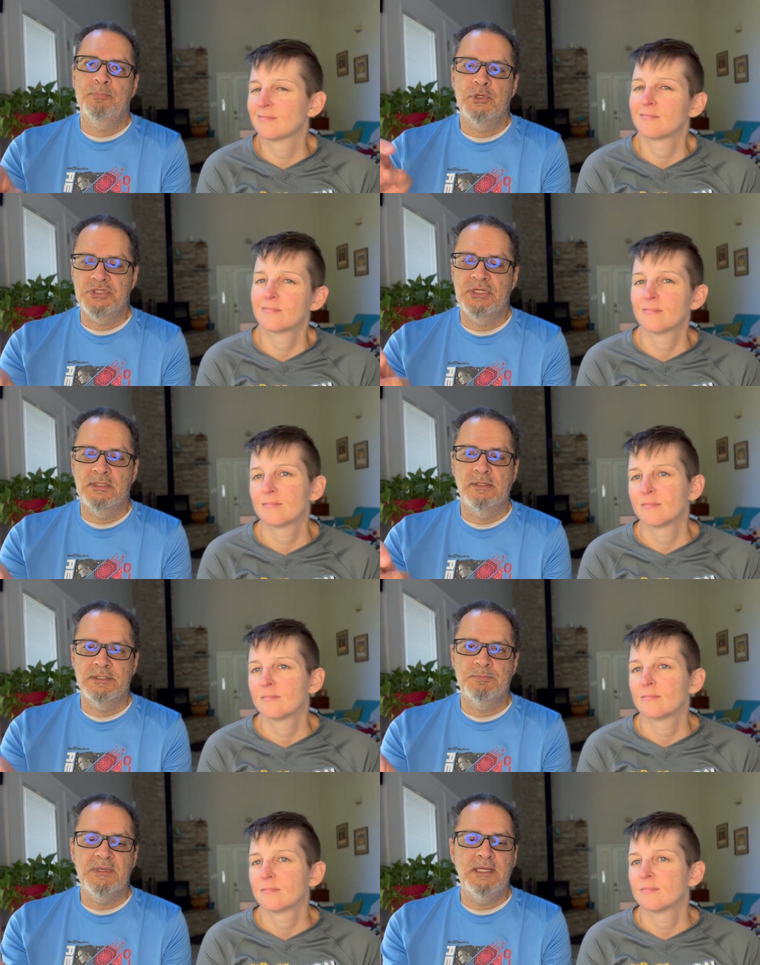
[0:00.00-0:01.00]
Speaker 1: pushing the
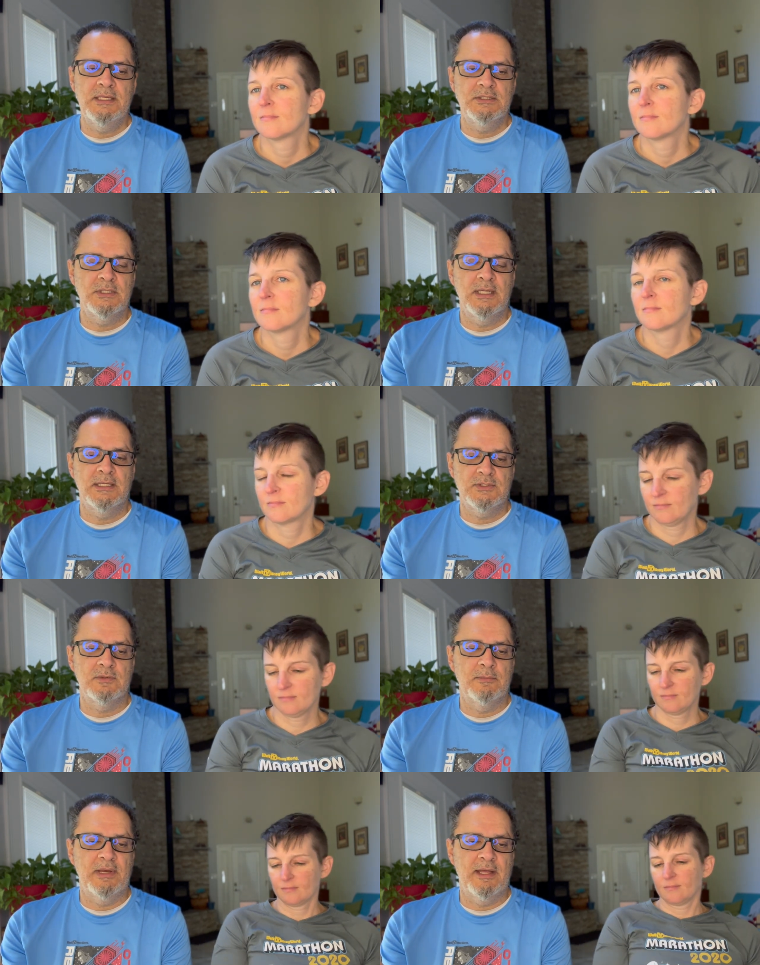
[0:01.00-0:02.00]
speed to get
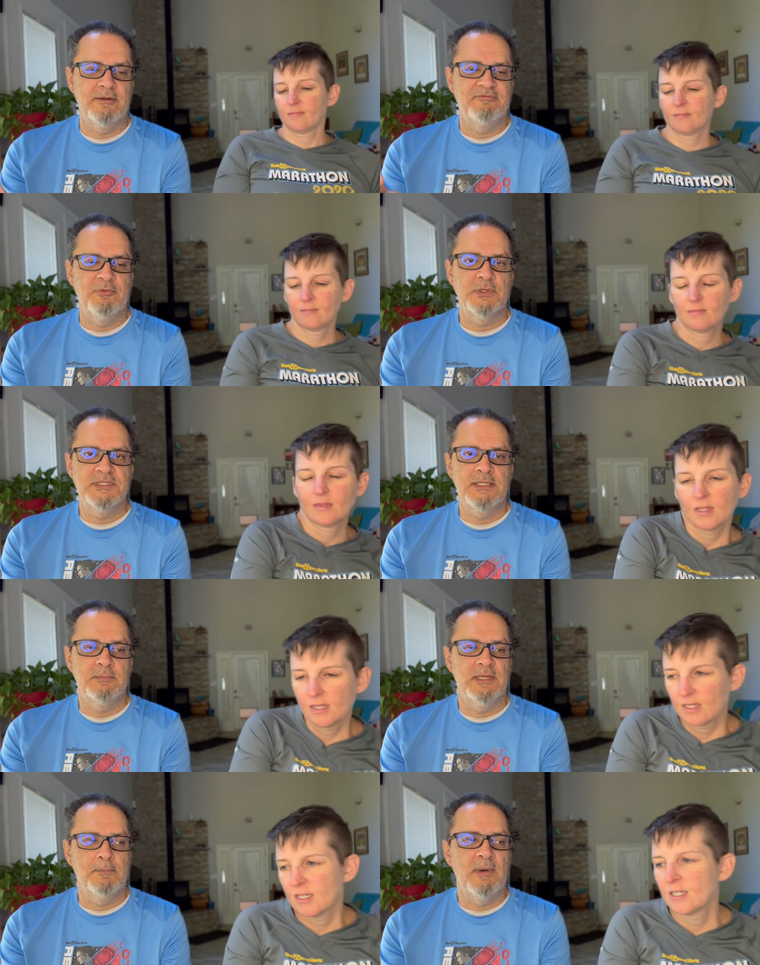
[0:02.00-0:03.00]
to about a 14
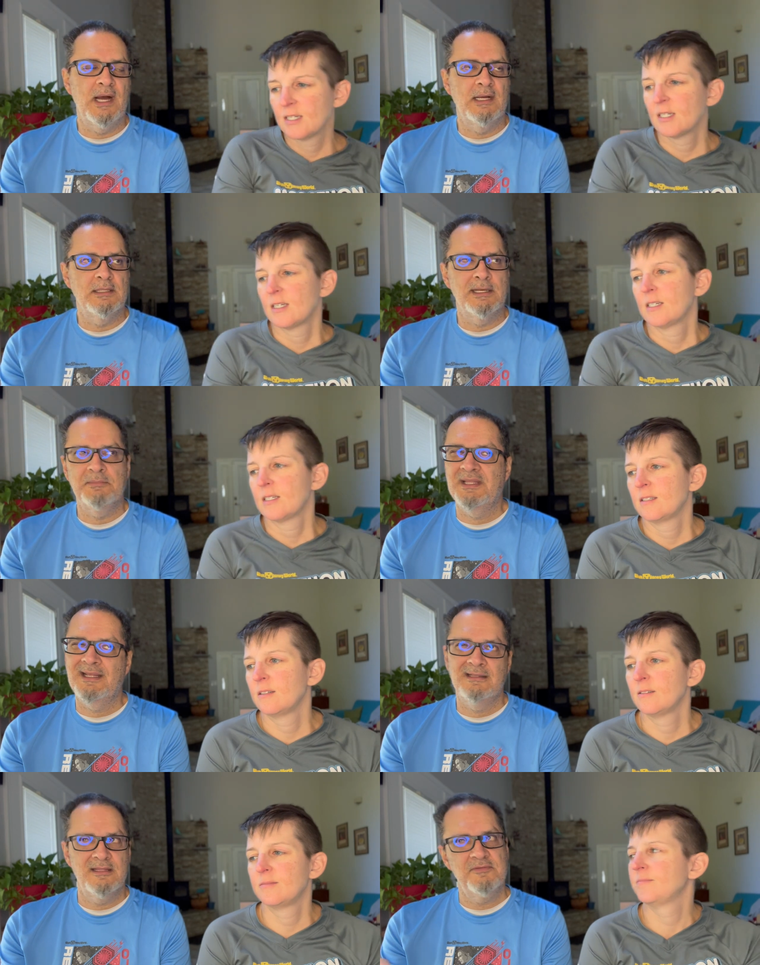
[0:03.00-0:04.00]
minute mile, and I'm
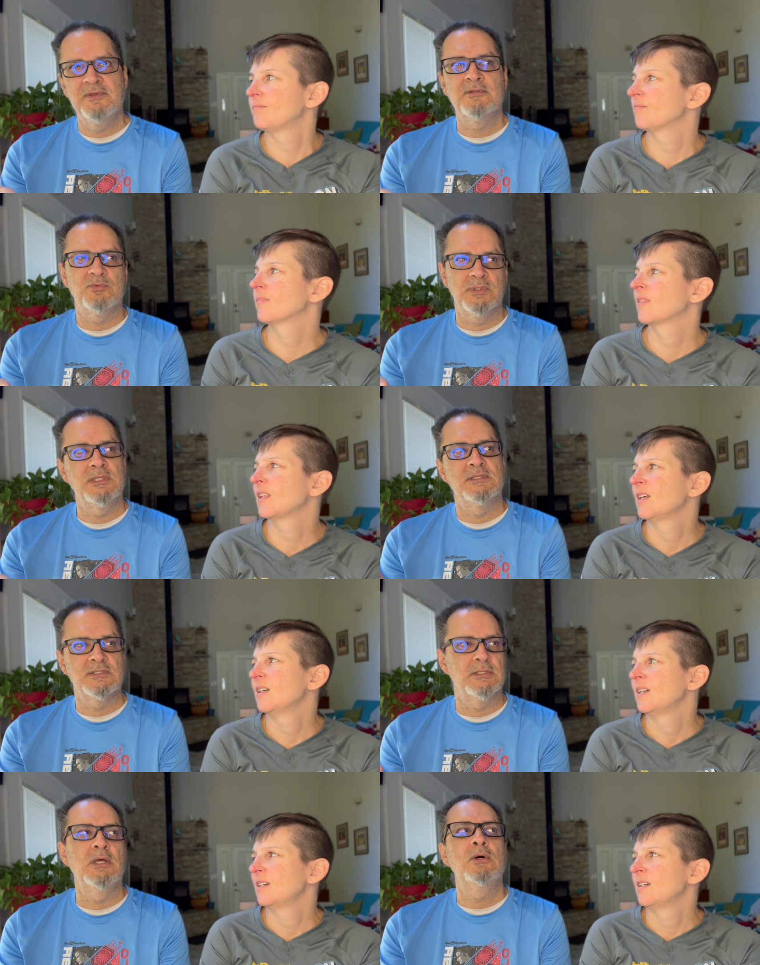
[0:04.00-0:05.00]
thinking this feels really
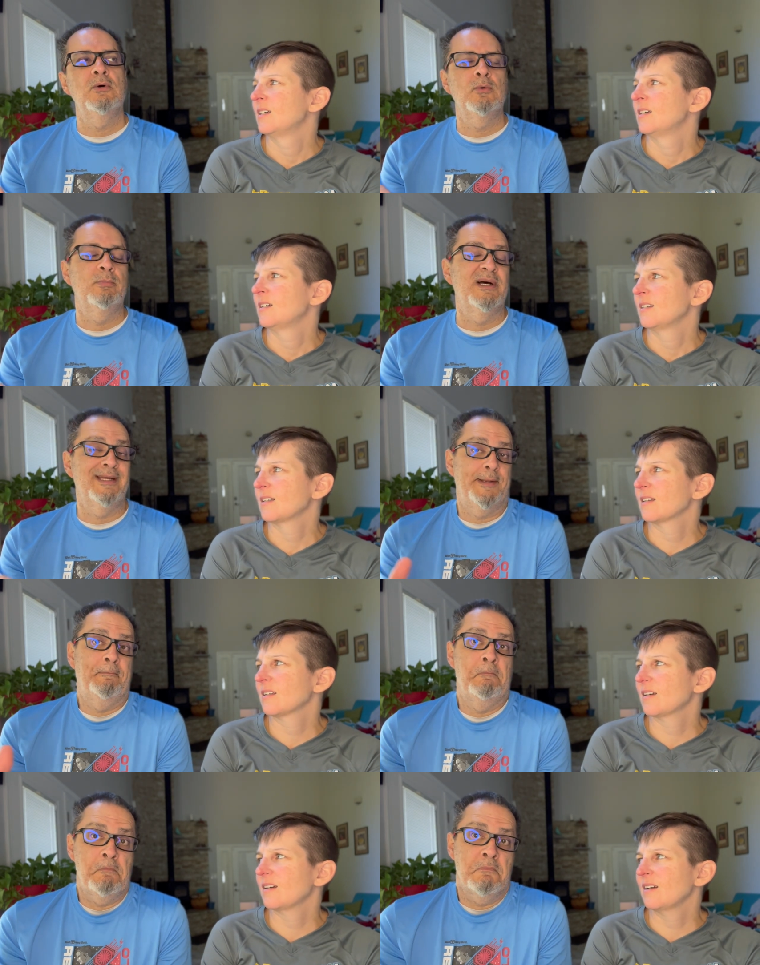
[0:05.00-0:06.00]
slow, but.
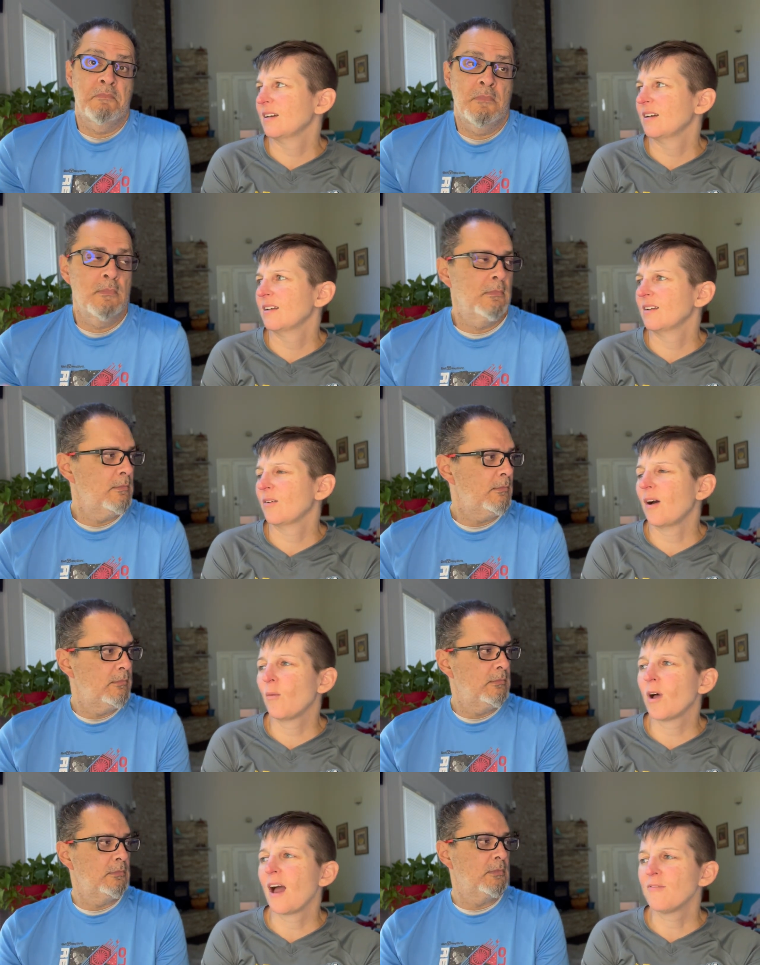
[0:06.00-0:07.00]
Speaker 2: I
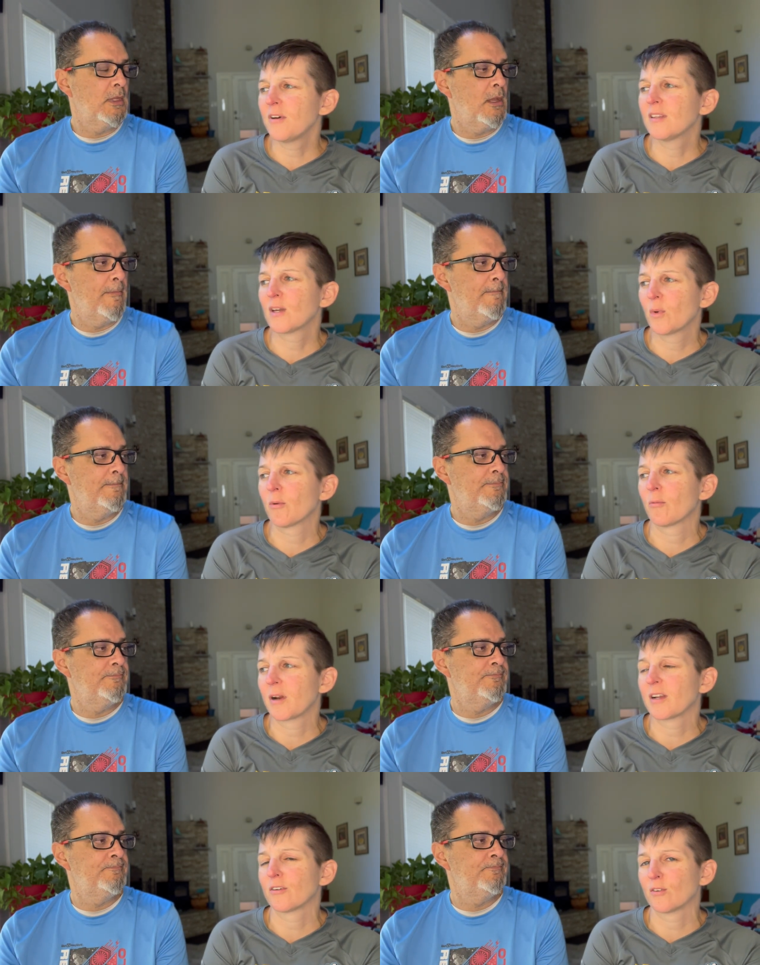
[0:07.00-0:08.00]
well, I felt like we were
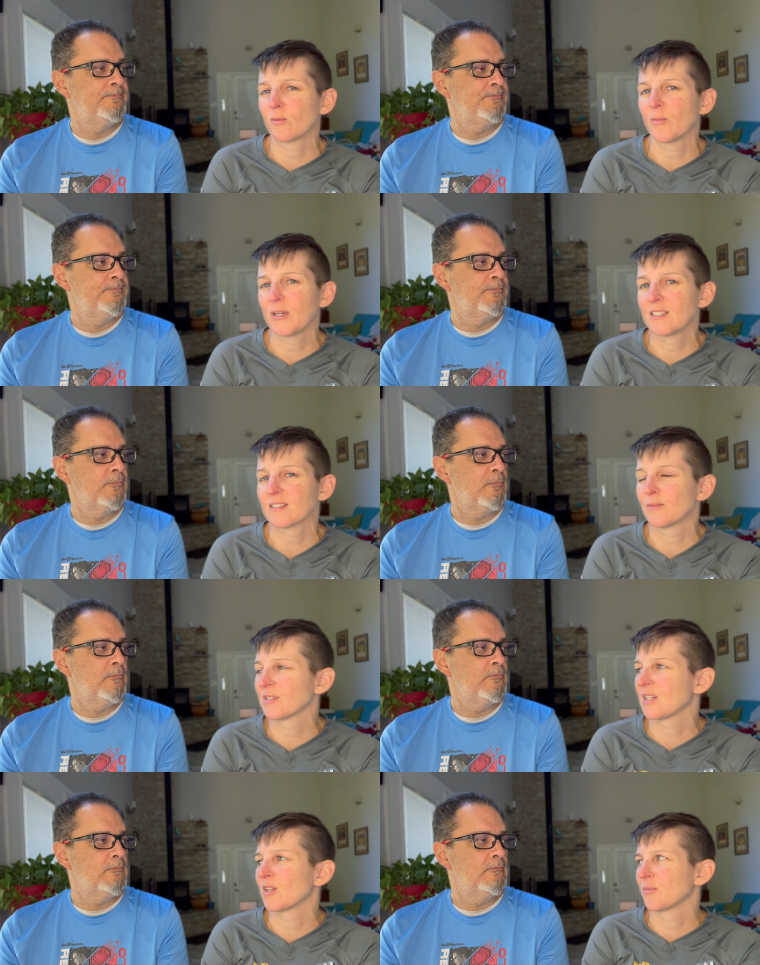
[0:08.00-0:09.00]
running our normal pace, and it
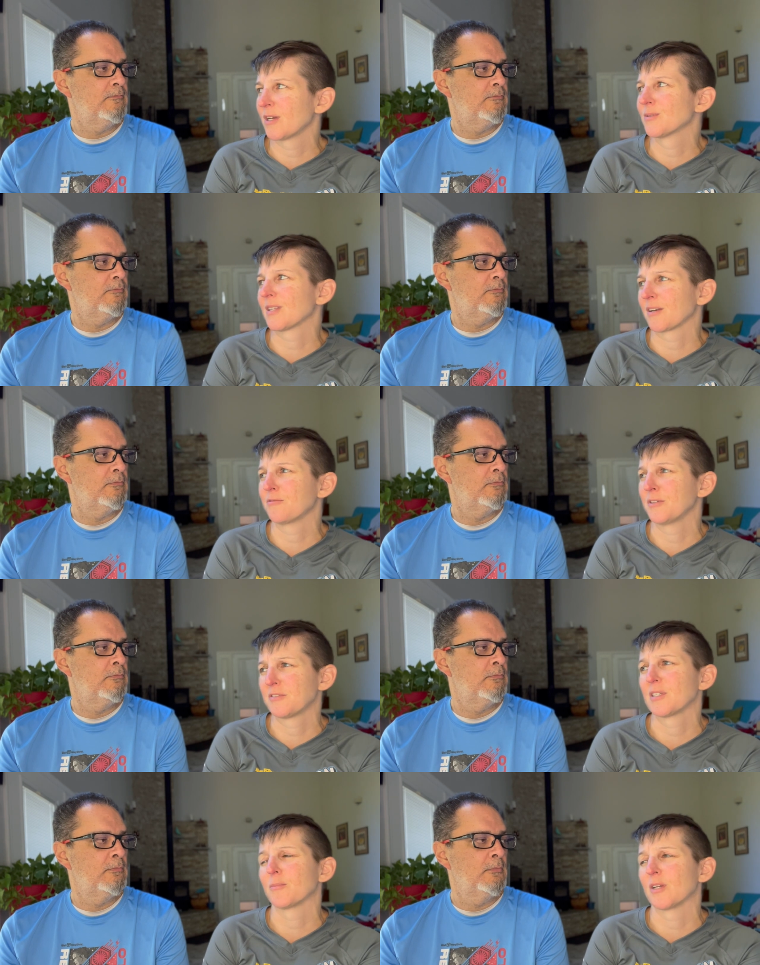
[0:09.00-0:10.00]
was telling me it was like a
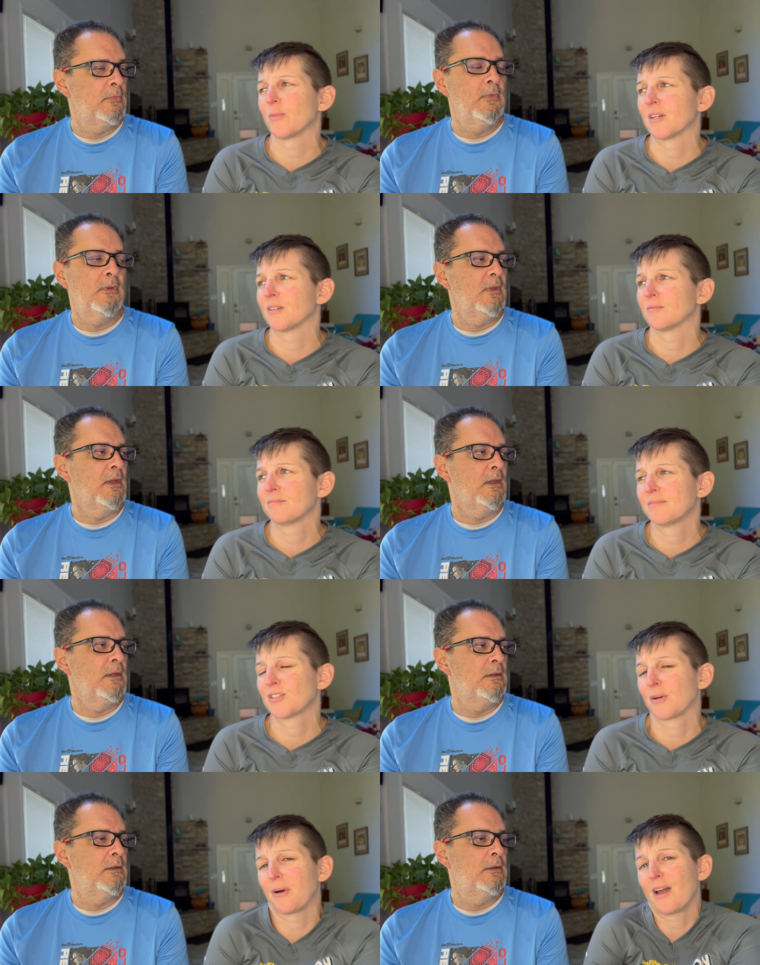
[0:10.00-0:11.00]
15 minute mile. Yeah.
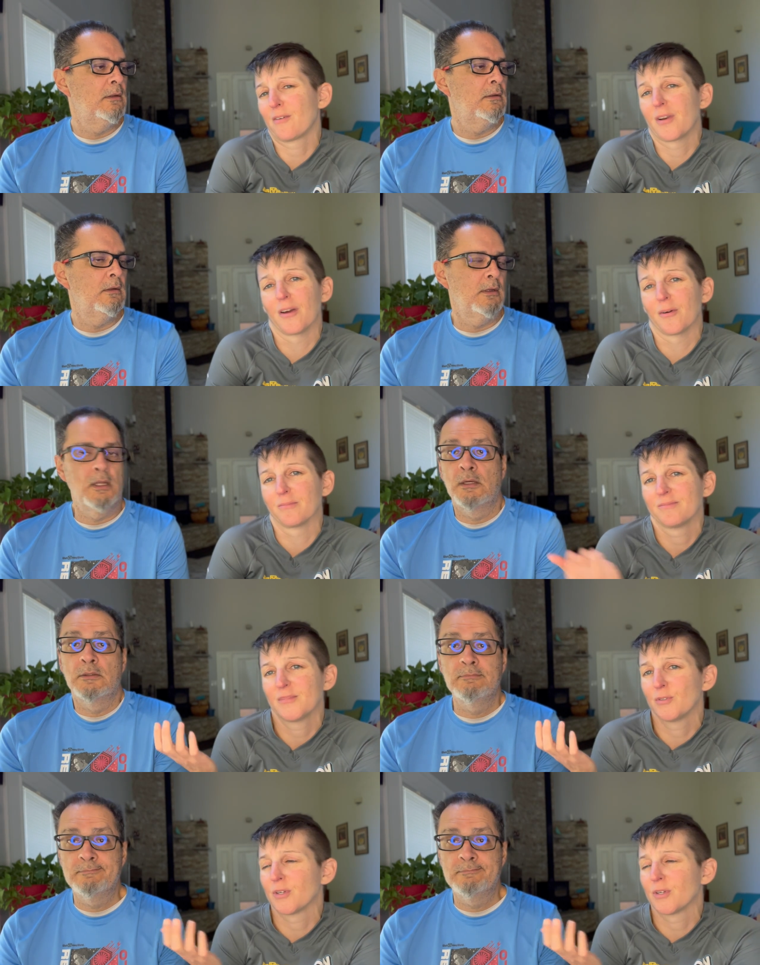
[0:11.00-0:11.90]
So I don't know. I don't know. Who